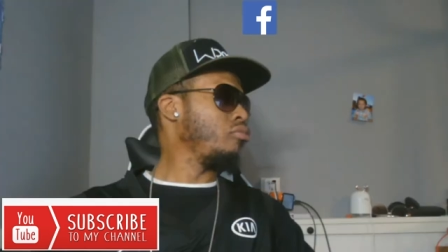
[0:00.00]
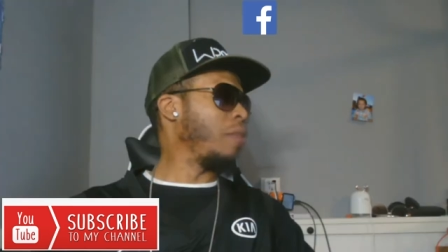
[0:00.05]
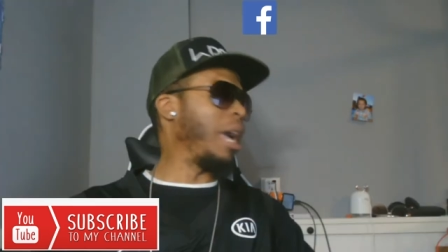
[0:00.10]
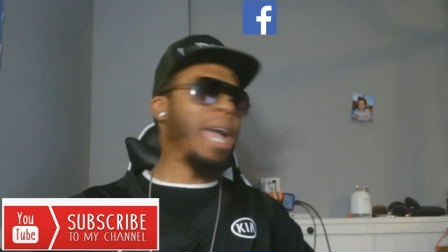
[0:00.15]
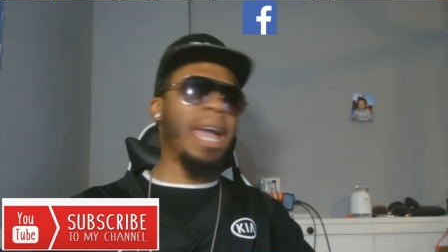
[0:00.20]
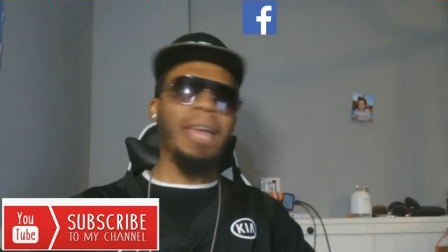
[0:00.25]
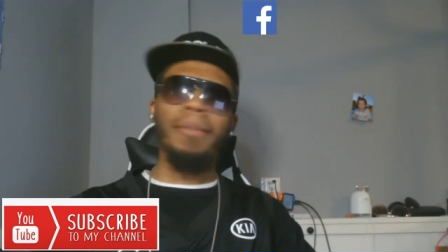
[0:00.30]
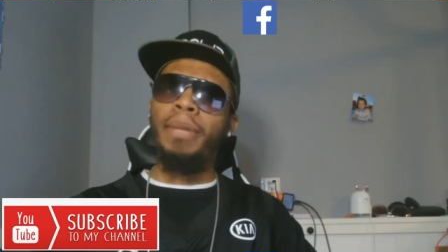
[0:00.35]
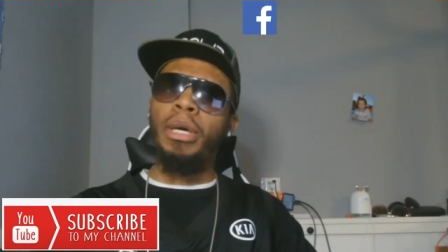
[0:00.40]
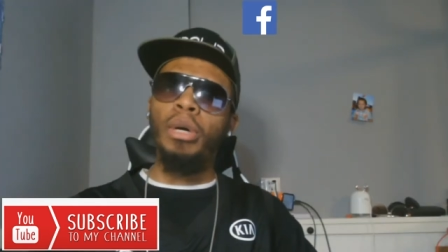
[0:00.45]

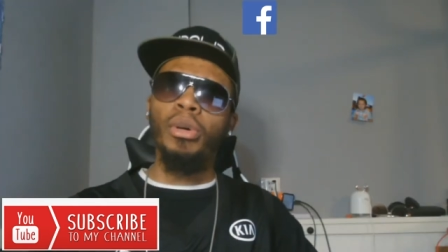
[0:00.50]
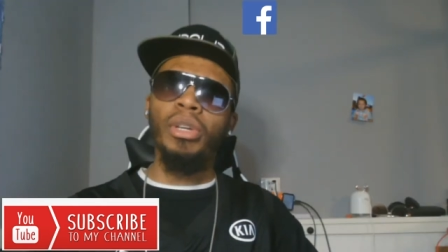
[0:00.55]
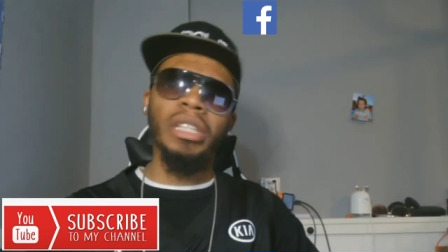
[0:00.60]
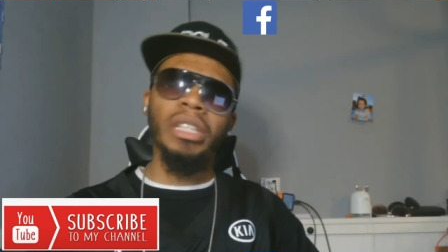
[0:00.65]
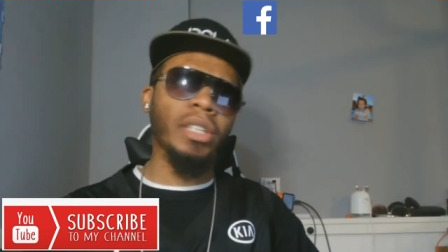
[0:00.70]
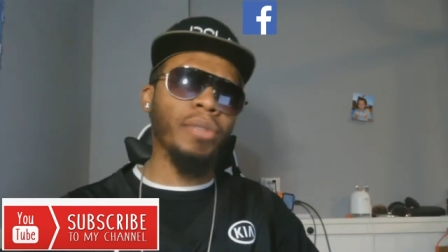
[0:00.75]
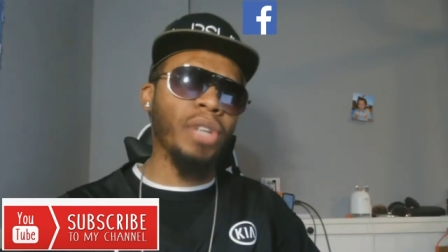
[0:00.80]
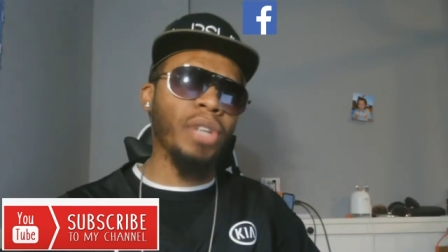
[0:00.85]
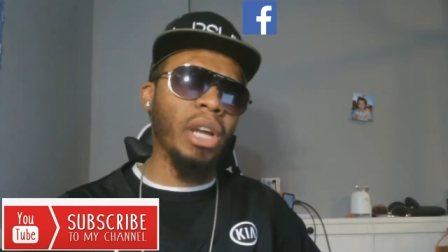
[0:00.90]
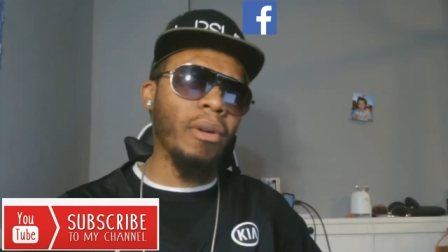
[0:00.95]
and
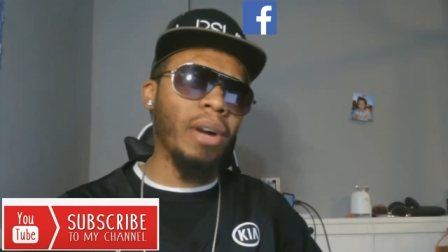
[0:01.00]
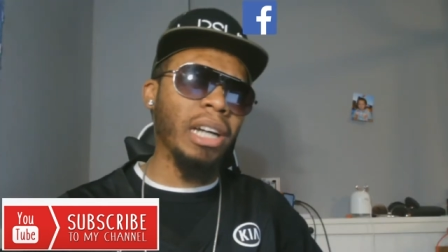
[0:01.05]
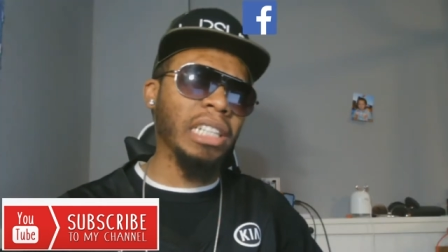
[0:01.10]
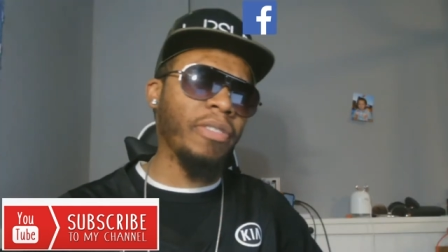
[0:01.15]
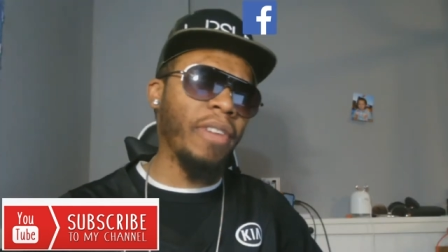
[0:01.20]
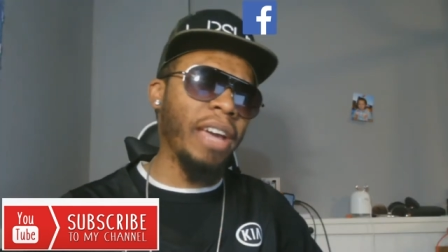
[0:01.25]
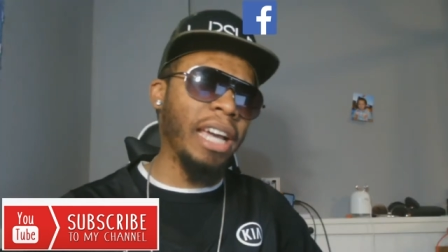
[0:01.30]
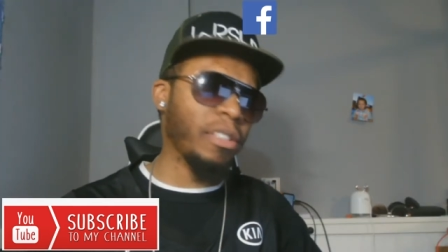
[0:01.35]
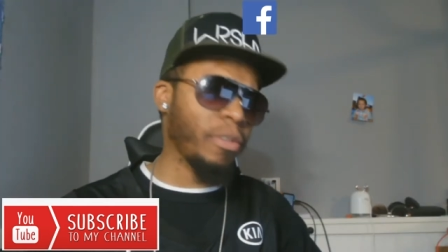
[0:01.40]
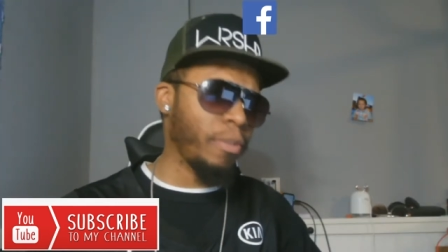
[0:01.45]
millions of J-Rocc's
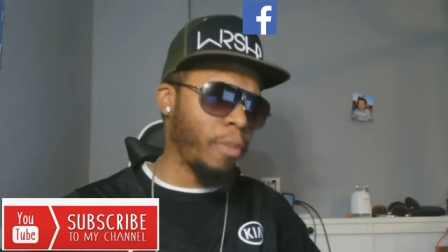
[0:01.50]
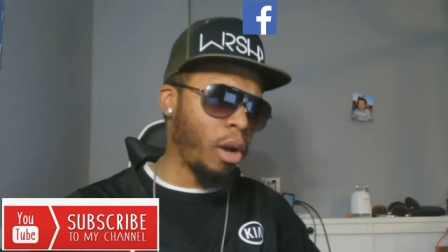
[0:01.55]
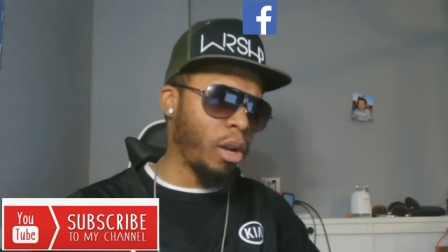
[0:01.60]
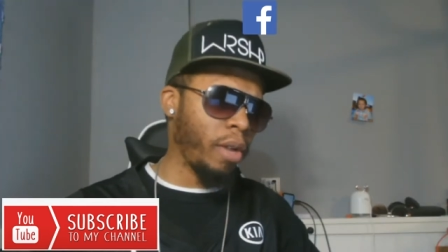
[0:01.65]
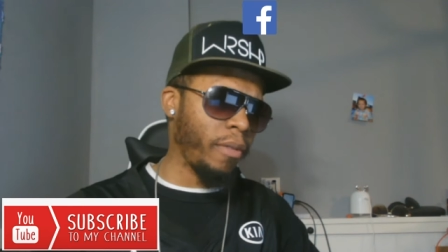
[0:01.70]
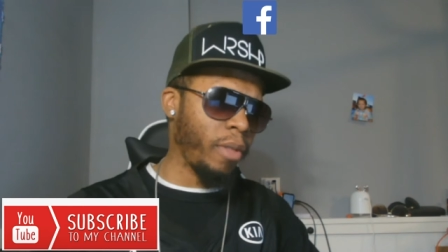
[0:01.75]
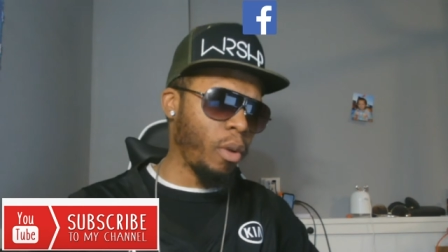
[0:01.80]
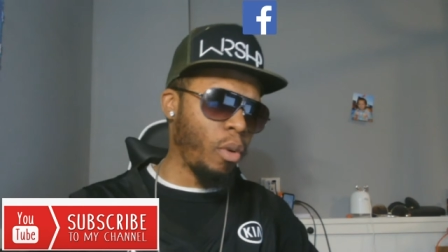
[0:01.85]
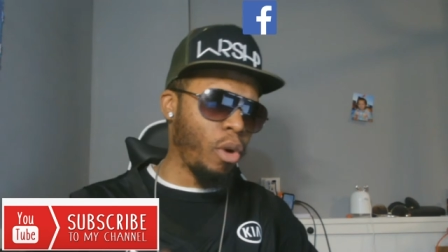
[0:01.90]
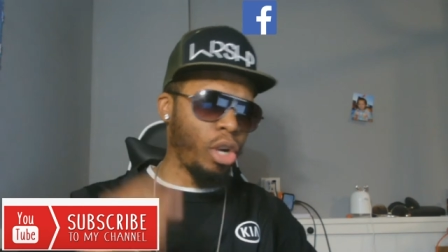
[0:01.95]
fans from all
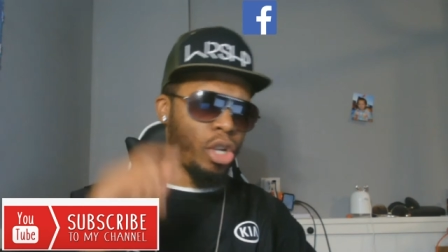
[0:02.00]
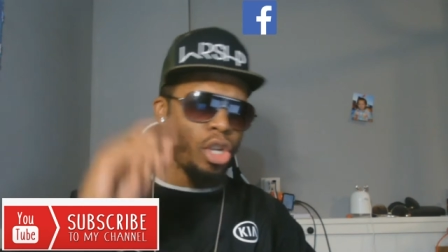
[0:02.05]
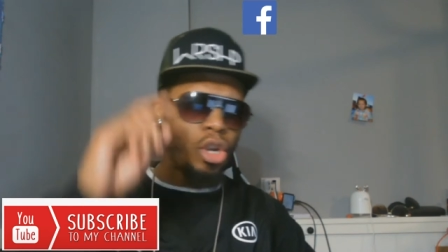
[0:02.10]
over the world.